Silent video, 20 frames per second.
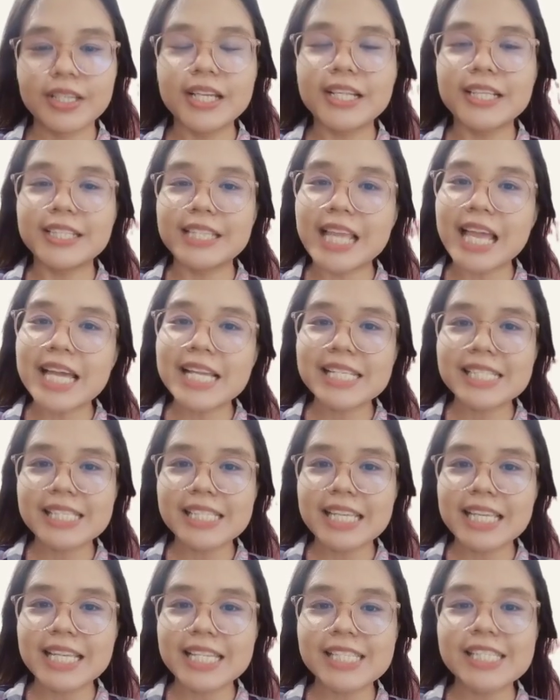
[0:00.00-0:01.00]
Next
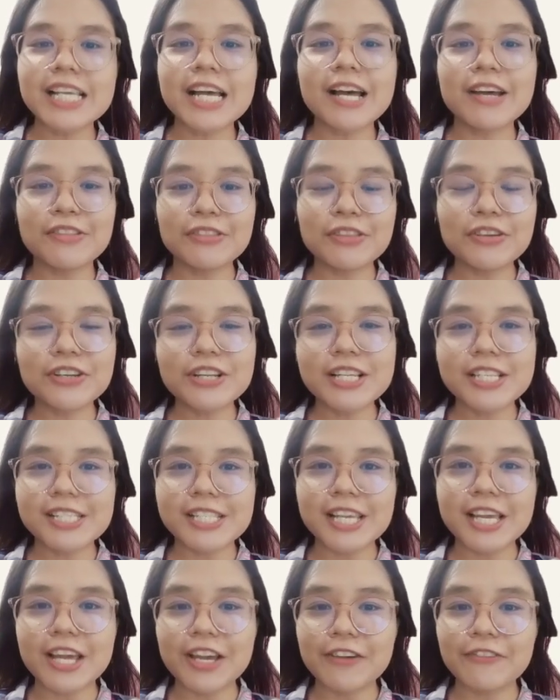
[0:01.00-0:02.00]
is under the
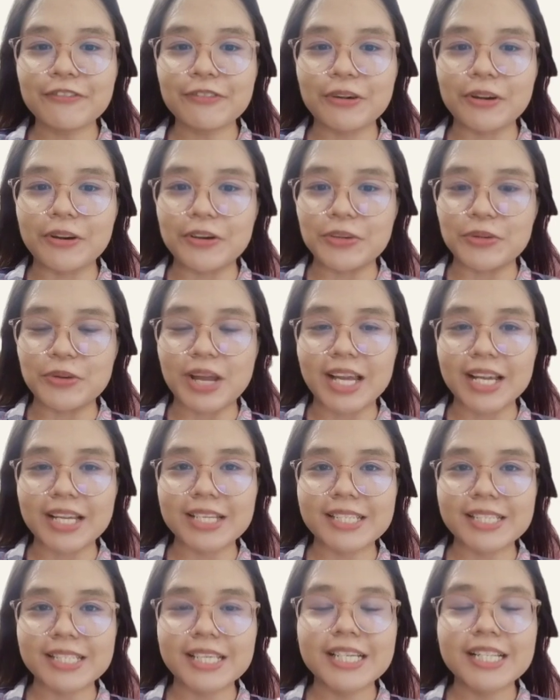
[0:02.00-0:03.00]
CIF
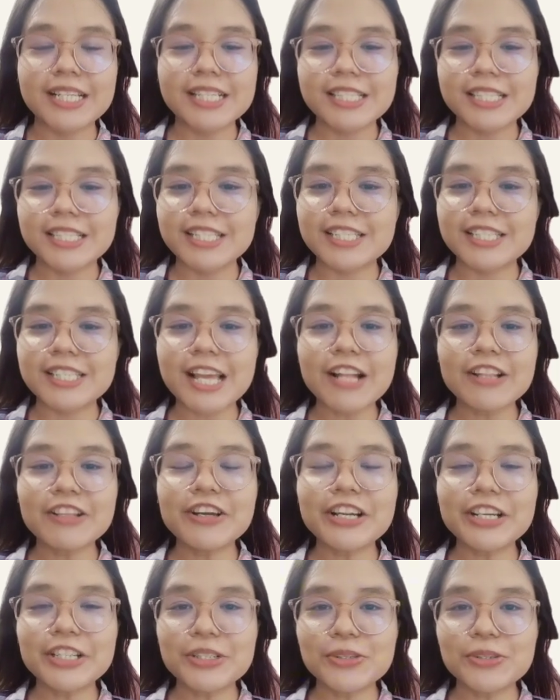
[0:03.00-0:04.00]
contracts, the seller
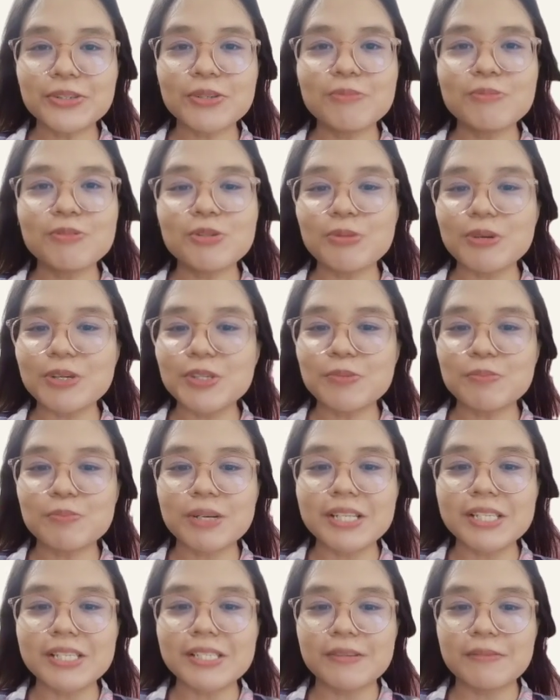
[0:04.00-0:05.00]
assumes
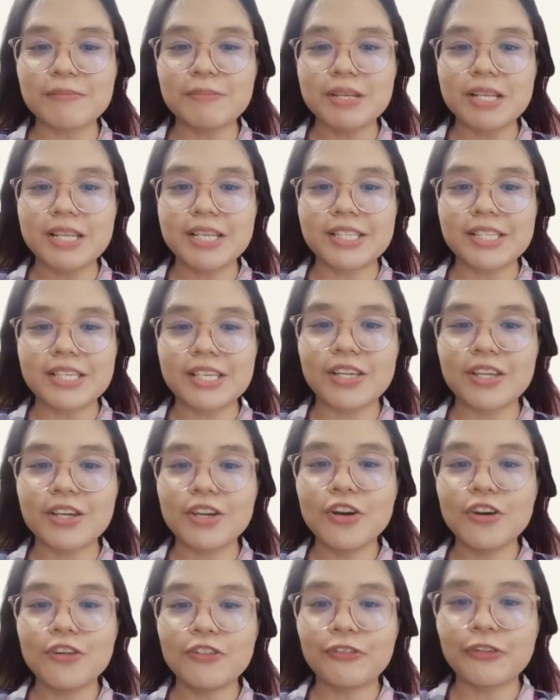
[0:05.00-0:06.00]
responsibility
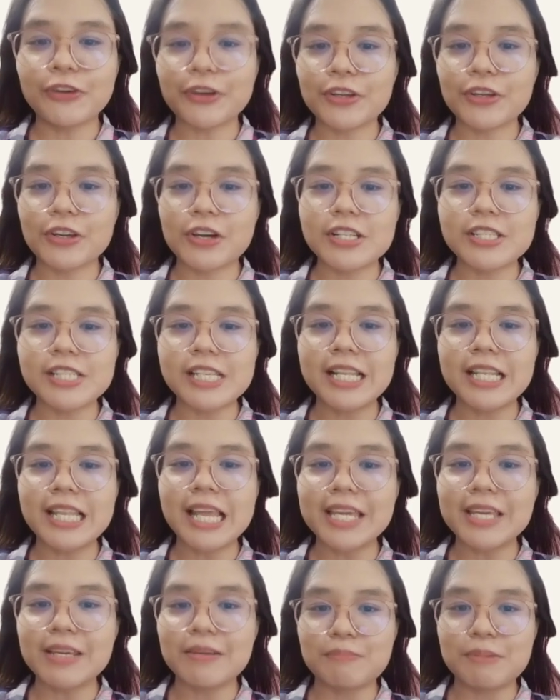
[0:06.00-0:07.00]
for costs and
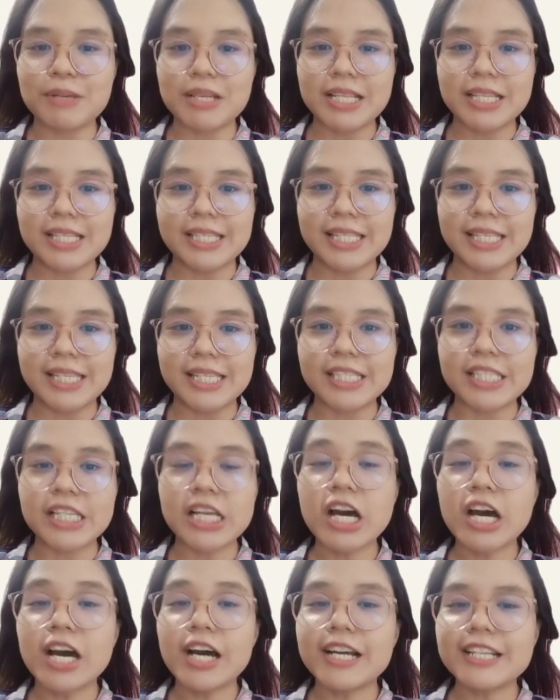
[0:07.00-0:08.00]
liabilities
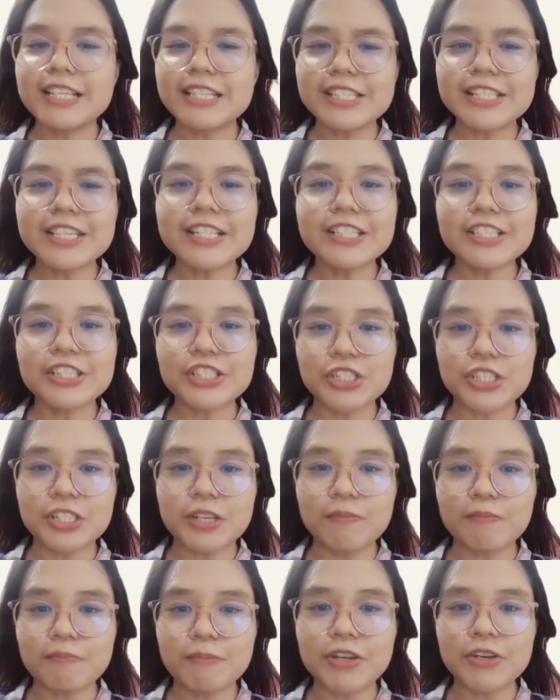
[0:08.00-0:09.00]
until the
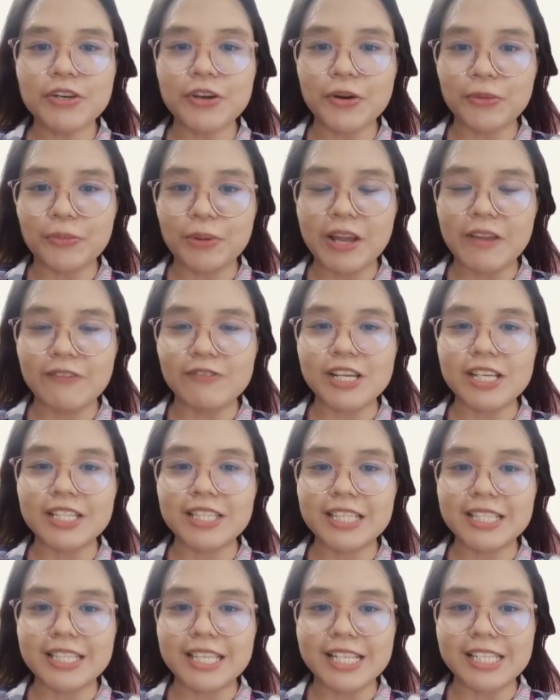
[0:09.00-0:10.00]
shipment arrives at
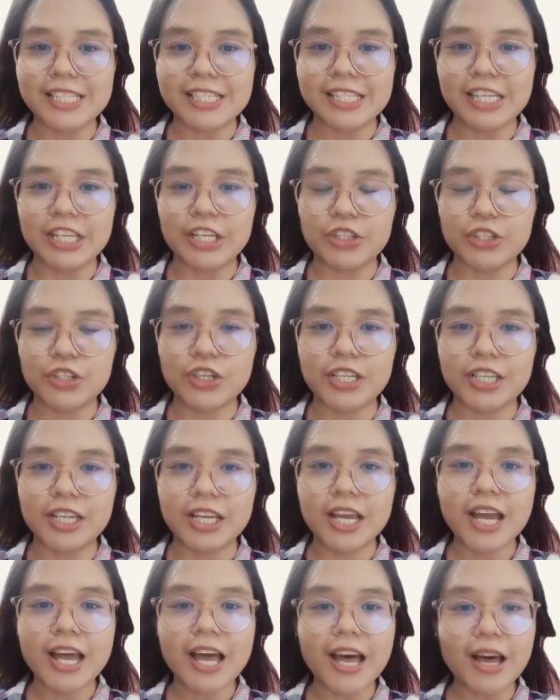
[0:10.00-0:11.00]
the destination,
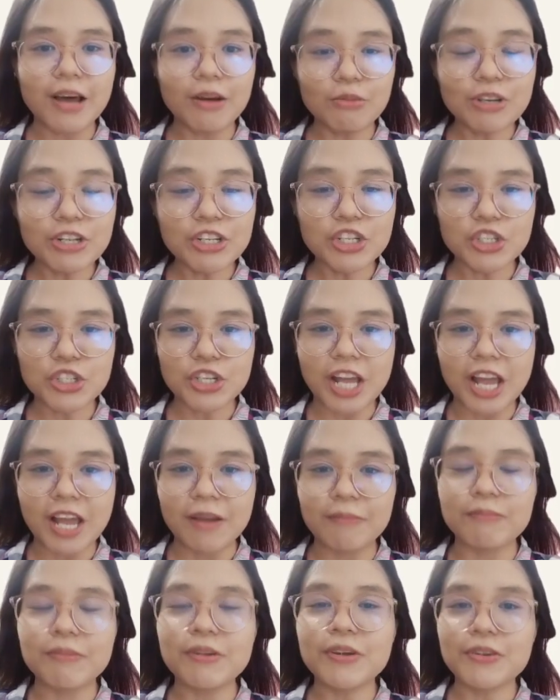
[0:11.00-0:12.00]
at which
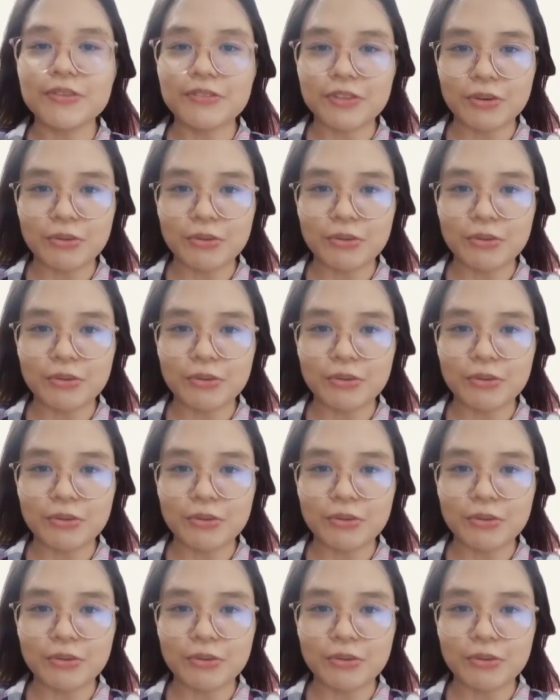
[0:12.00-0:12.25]
time the